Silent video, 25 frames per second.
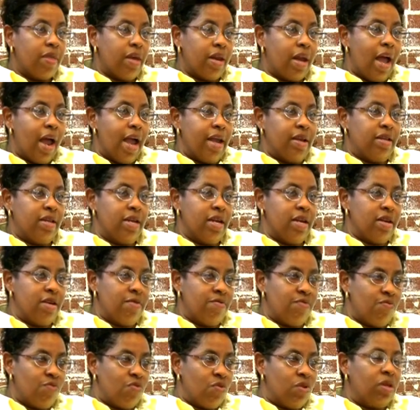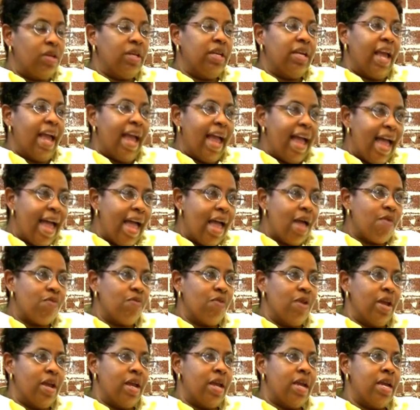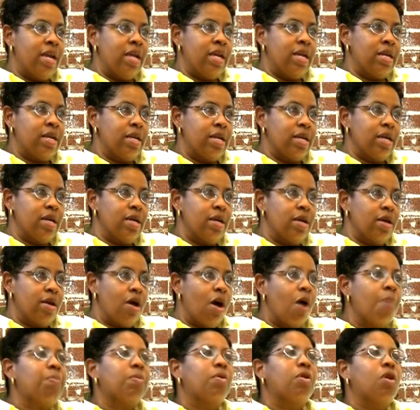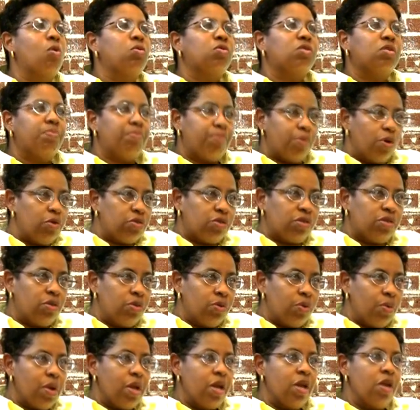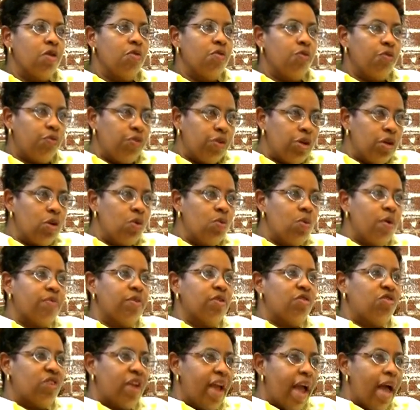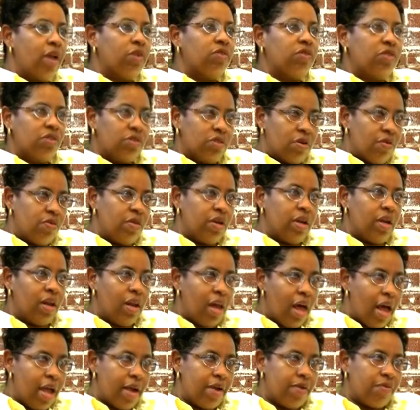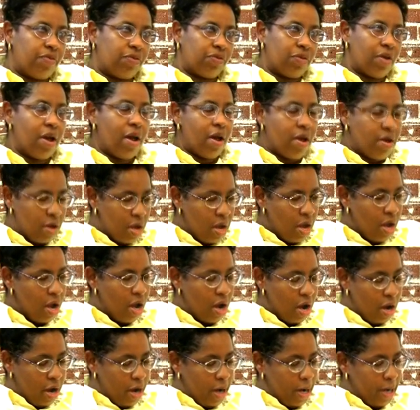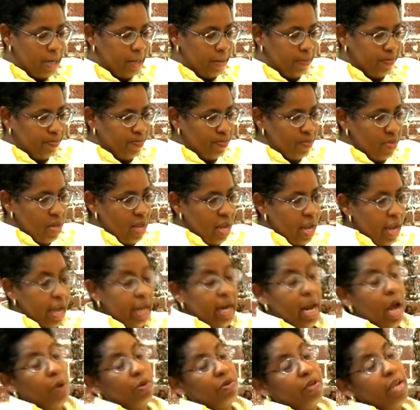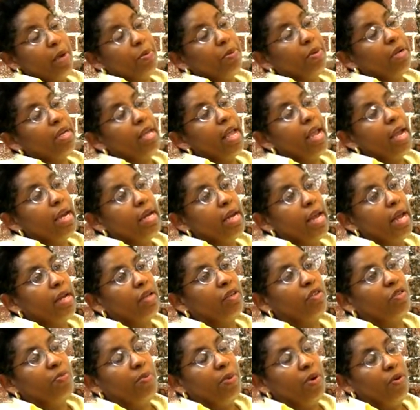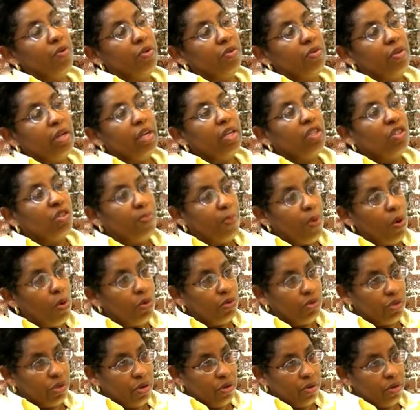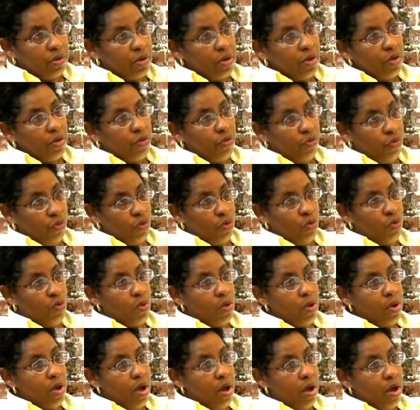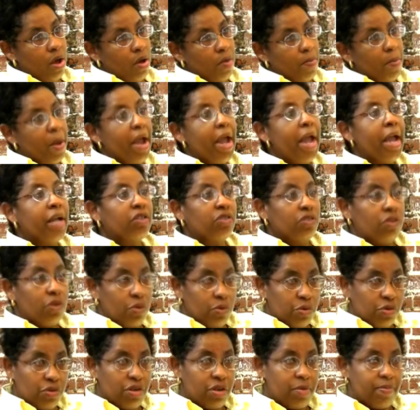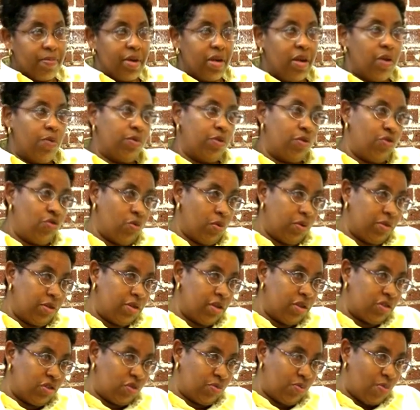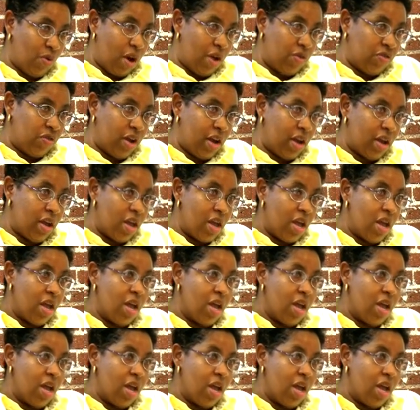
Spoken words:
that I didn't really have a up close and personal view of the challenges of their lives. And I was able to gain that experience and exposure through my externship here with the Georgia Justice Project.